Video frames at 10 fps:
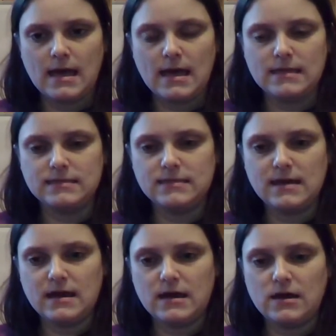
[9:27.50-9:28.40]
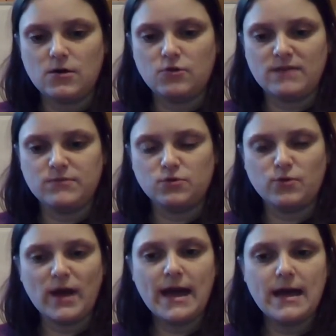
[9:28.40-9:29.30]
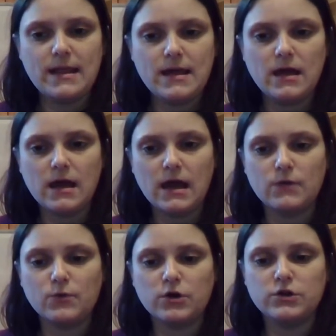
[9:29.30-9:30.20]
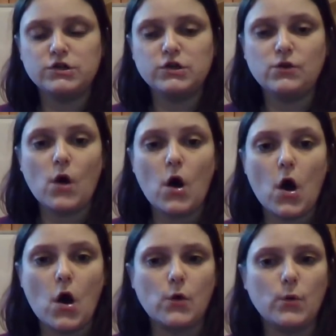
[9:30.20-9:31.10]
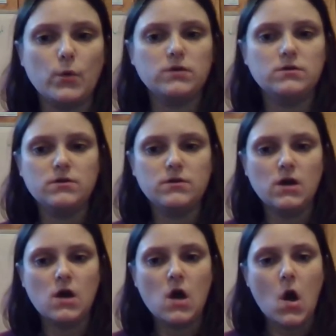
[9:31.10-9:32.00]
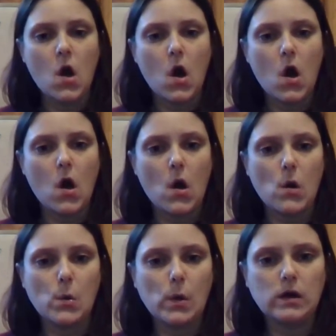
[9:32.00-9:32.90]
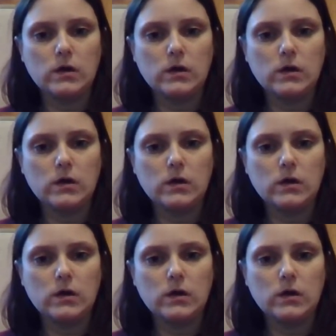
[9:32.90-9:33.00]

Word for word: And now grab your red and we're going to do O. O.